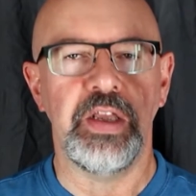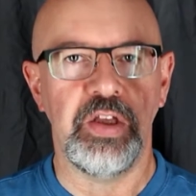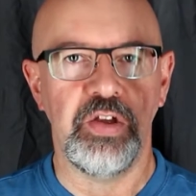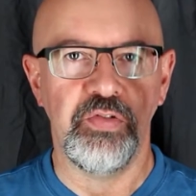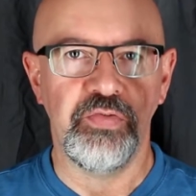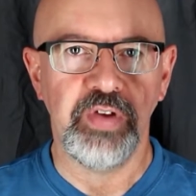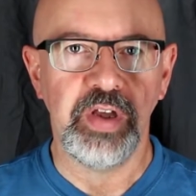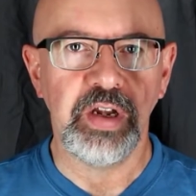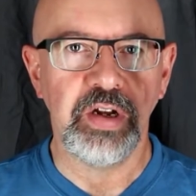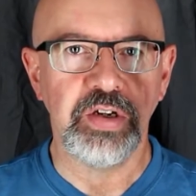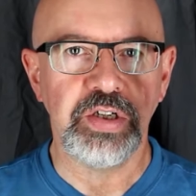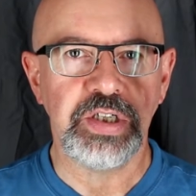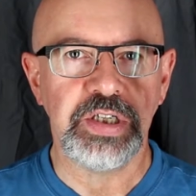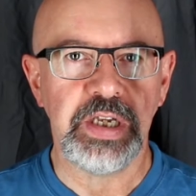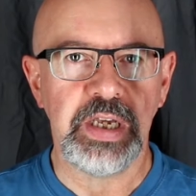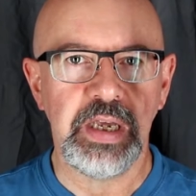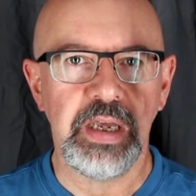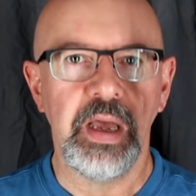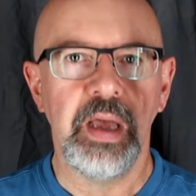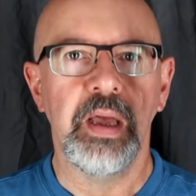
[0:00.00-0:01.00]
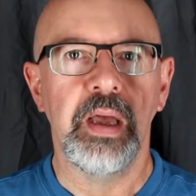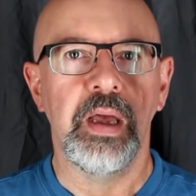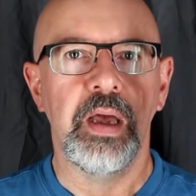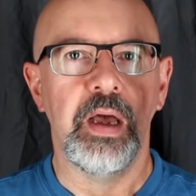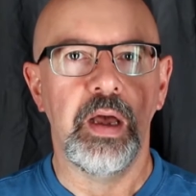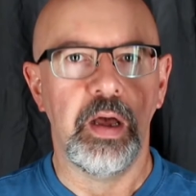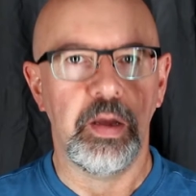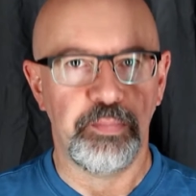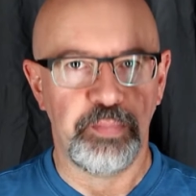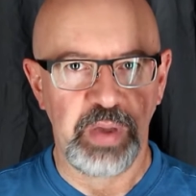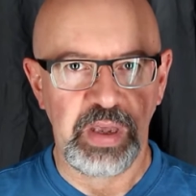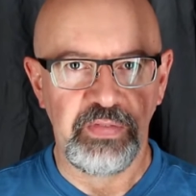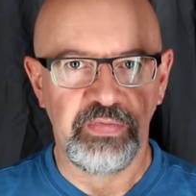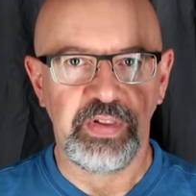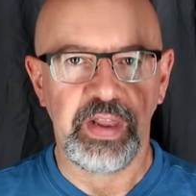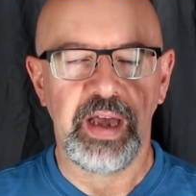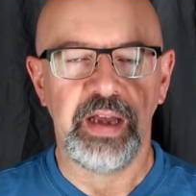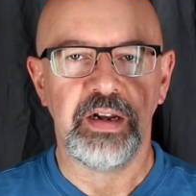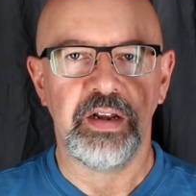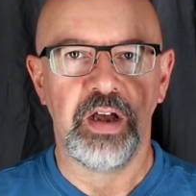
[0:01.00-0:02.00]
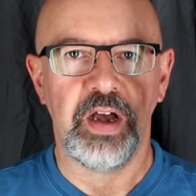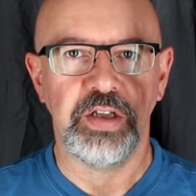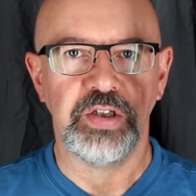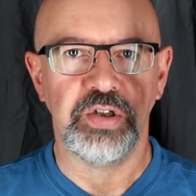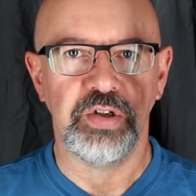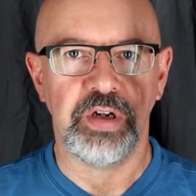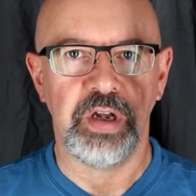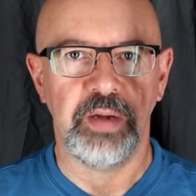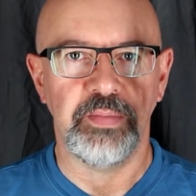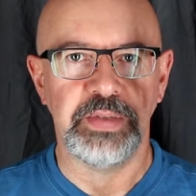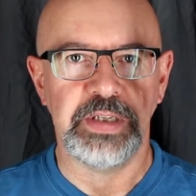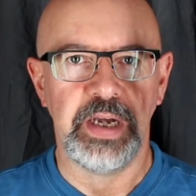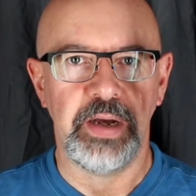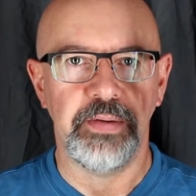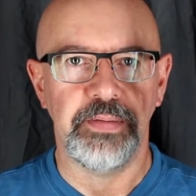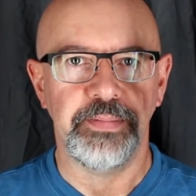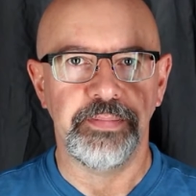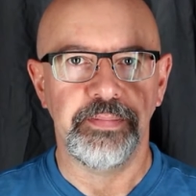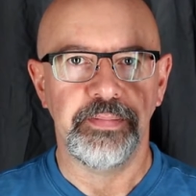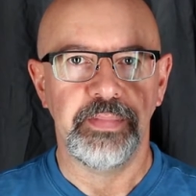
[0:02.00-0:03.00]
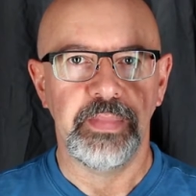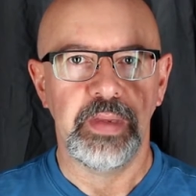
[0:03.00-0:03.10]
you finger C, B-flat concert comes out.